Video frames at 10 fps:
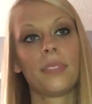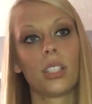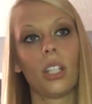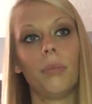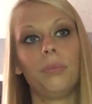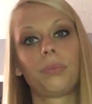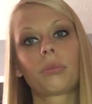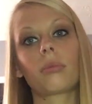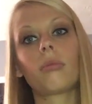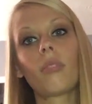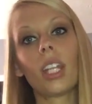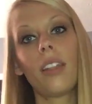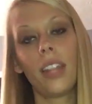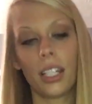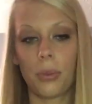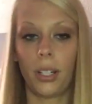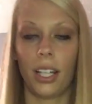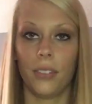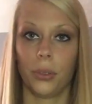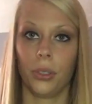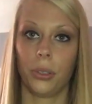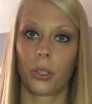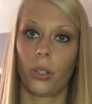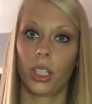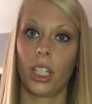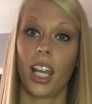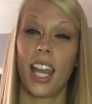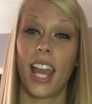so that's why I haven't really recorded.